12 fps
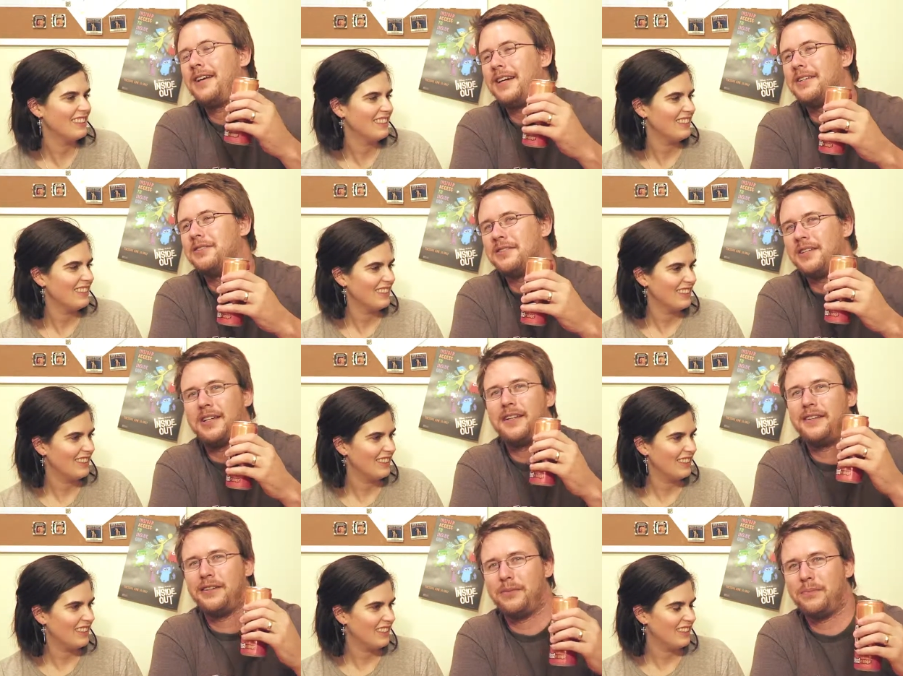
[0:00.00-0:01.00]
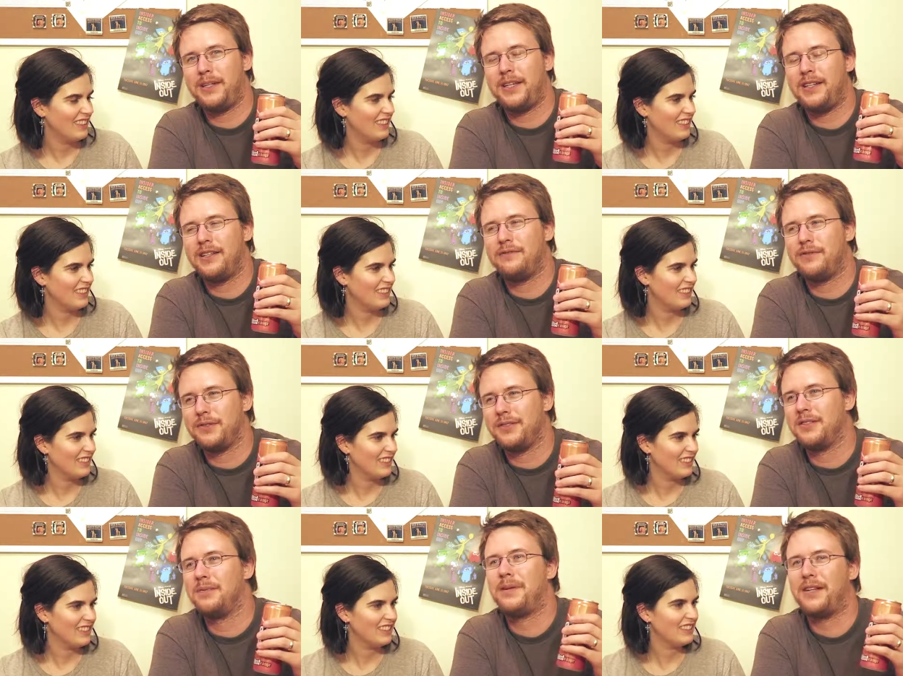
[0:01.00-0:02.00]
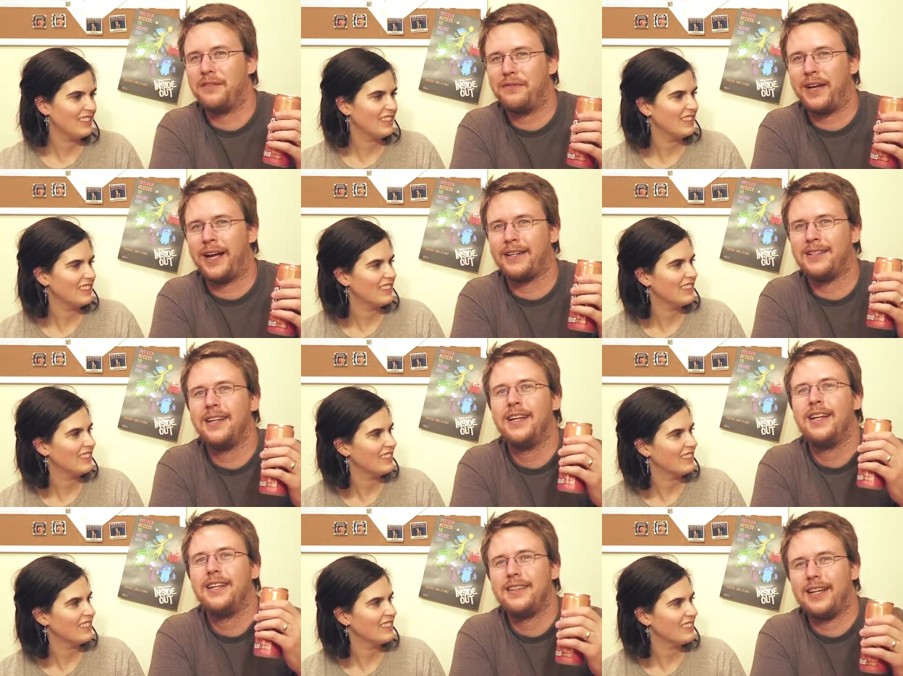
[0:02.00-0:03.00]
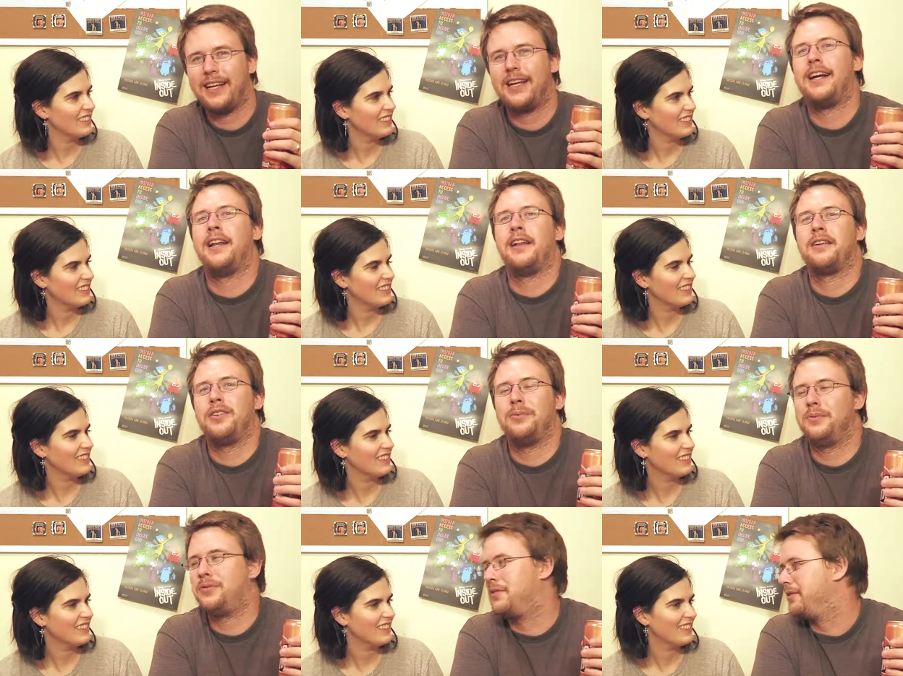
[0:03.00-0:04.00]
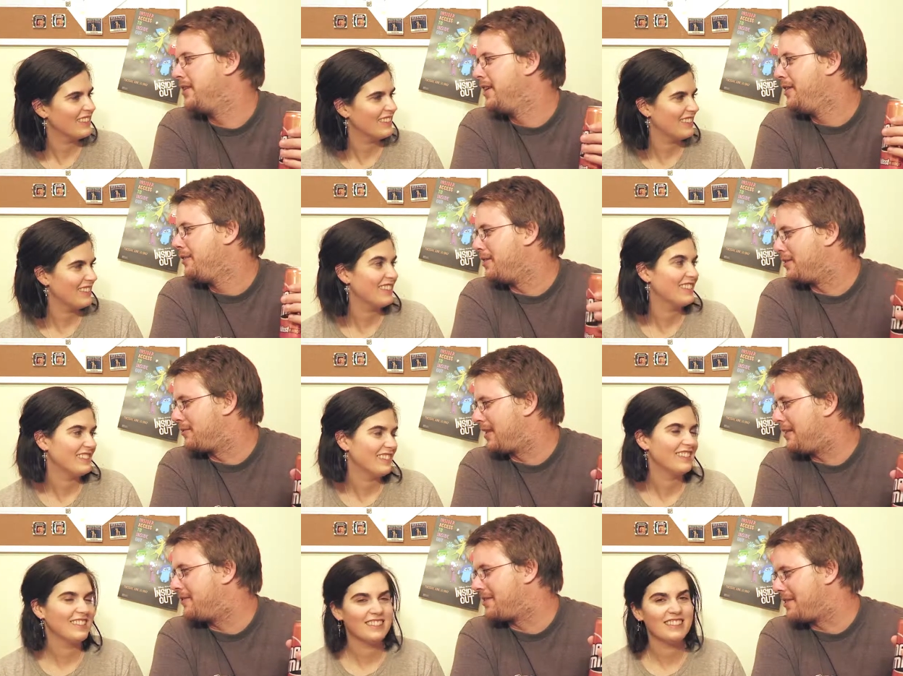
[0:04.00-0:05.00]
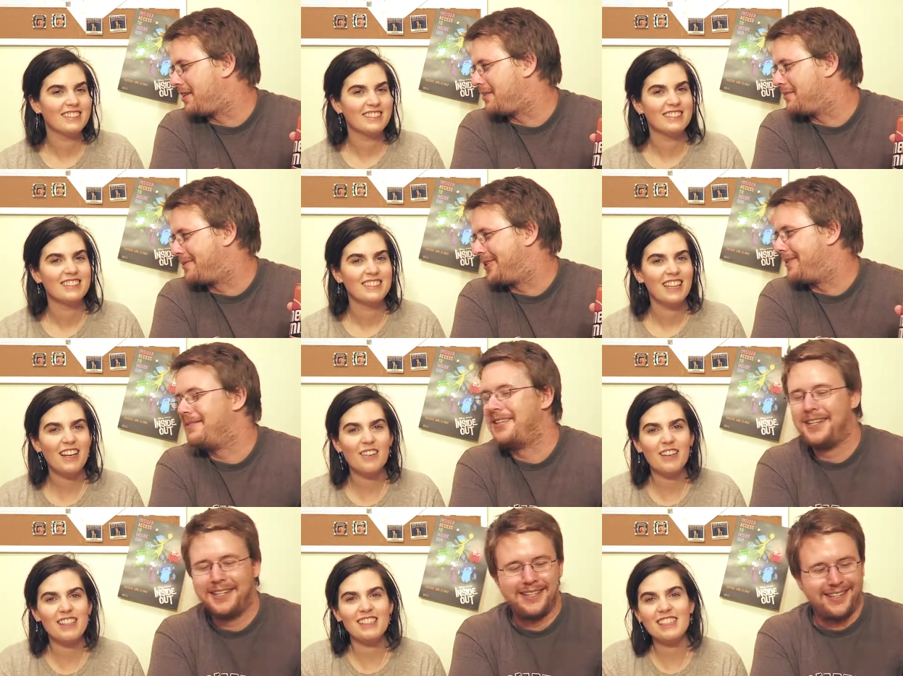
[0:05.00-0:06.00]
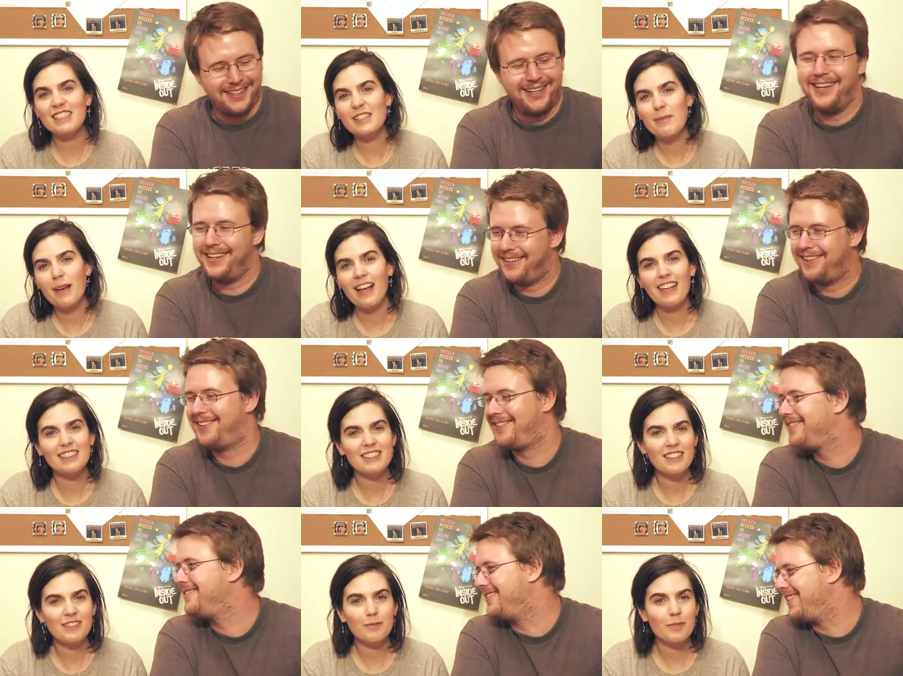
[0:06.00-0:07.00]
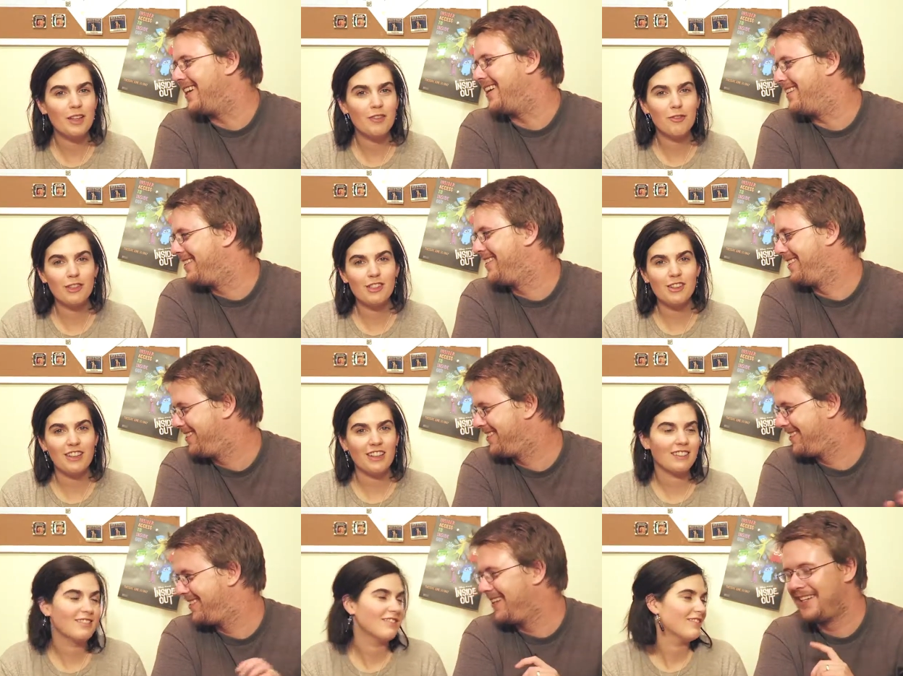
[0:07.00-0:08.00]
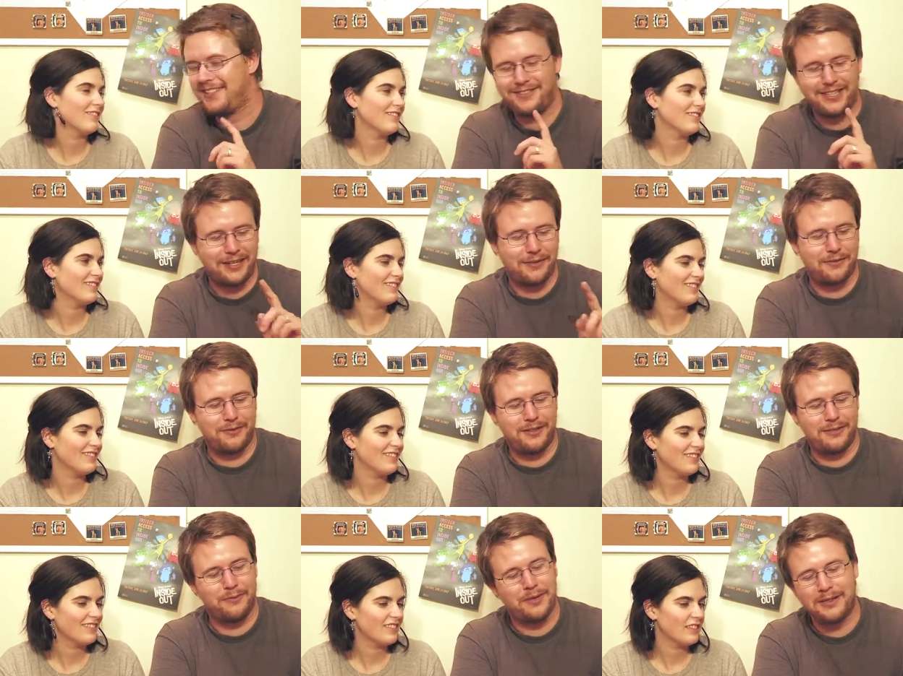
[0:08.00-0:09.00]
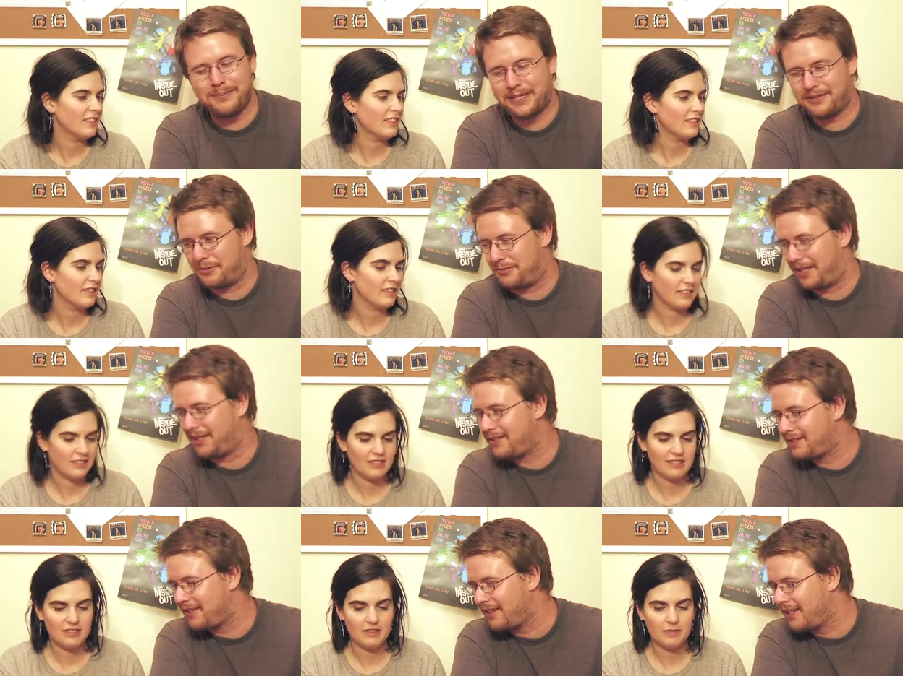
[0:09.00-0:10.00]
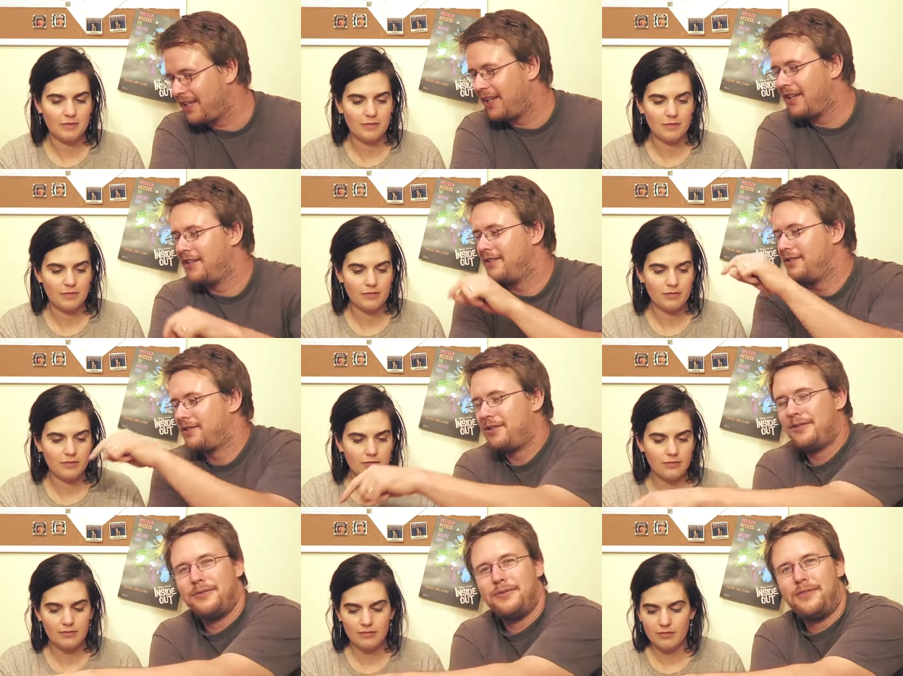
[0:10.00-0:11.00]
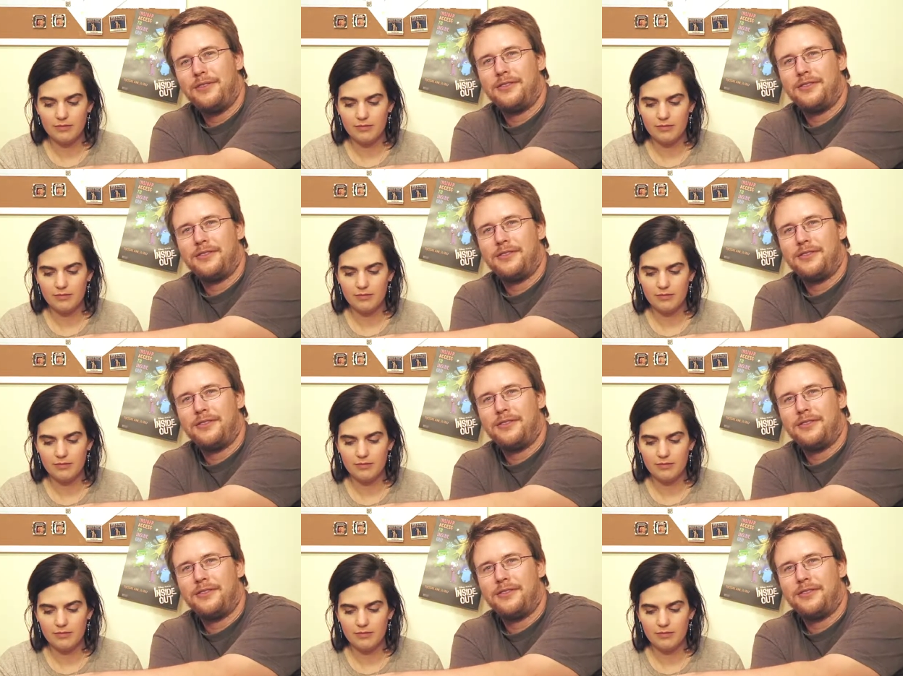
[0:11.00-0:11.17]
Speaker 1: honestly, a little bit influenced by the fact that I got it at Club Cool, which that was an awesome trip.
Speaker 2: It was. It's the best. It's
Speaker 1: the free soda. So 1 Mezzo Mix, 2